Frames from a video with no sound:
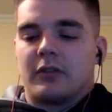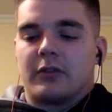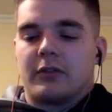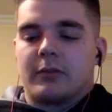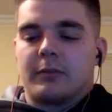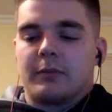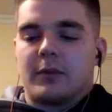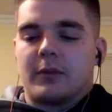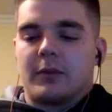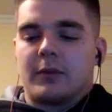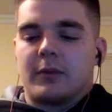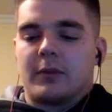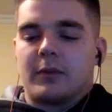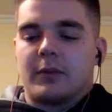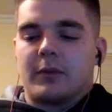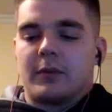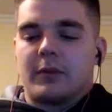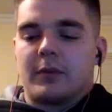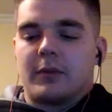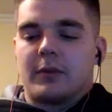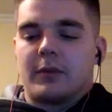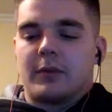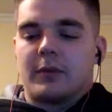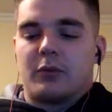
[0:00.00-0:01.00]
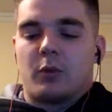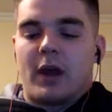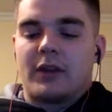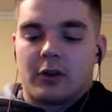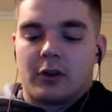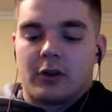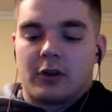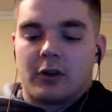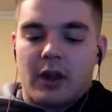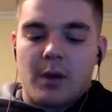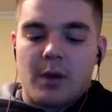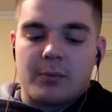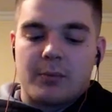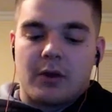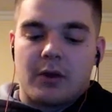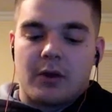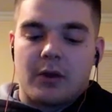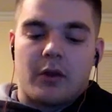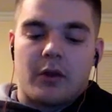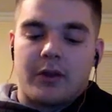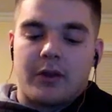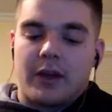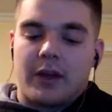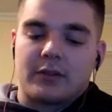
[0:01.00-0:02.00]
His weights are going
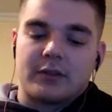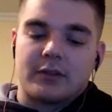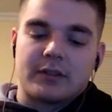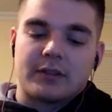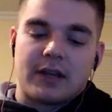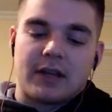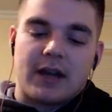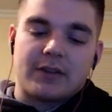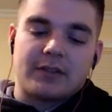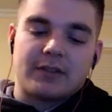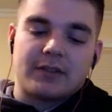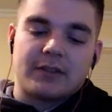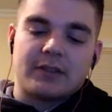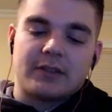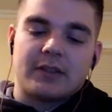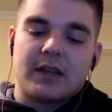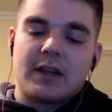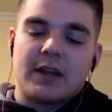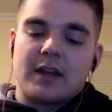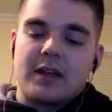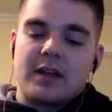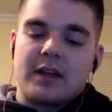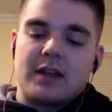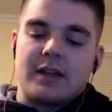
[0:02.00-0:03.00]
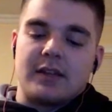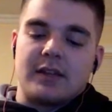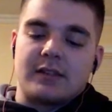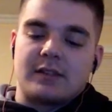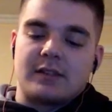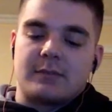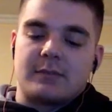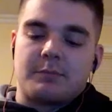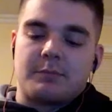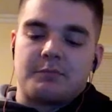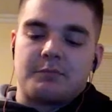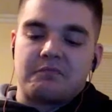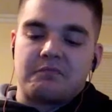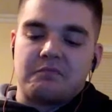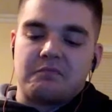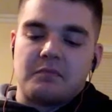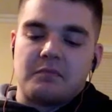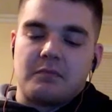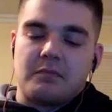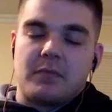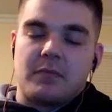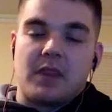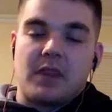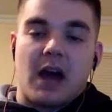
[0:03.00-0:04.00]
in all the exercises. He's
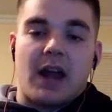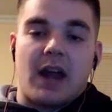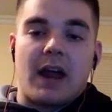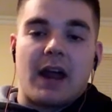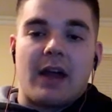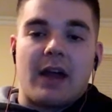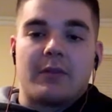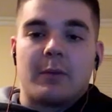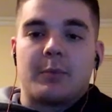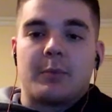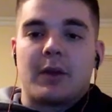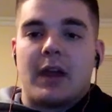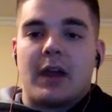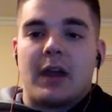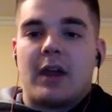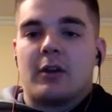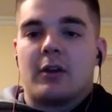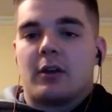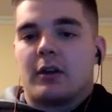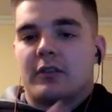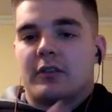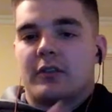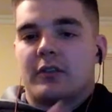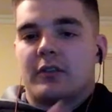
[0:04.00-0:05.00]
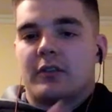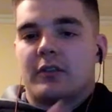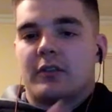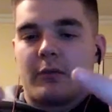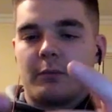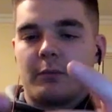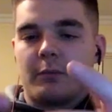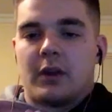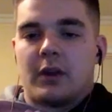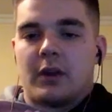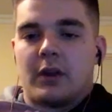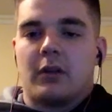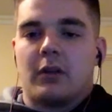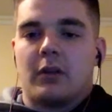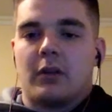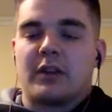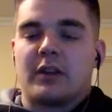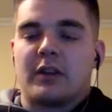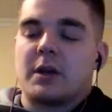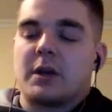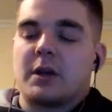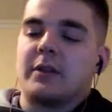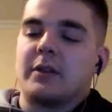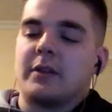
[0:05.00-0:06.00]
not having pain, or he's having
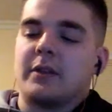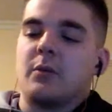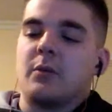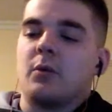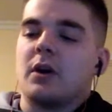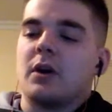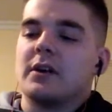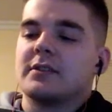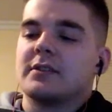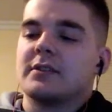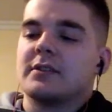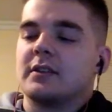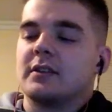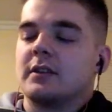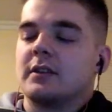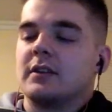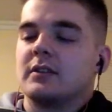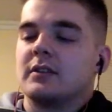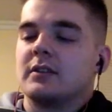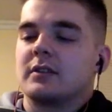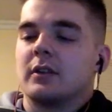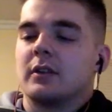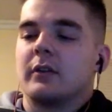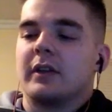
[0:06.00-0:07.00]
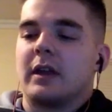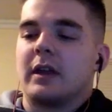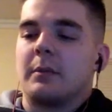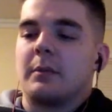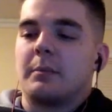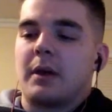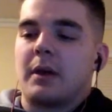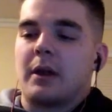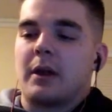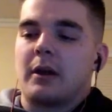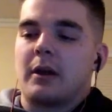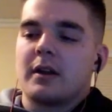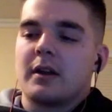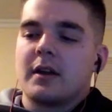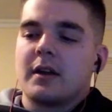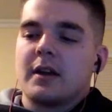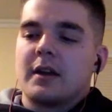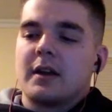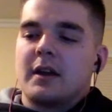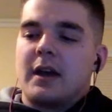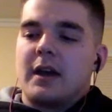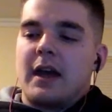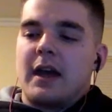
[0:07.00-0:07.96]
less pain than he was, and he's slowly getting better.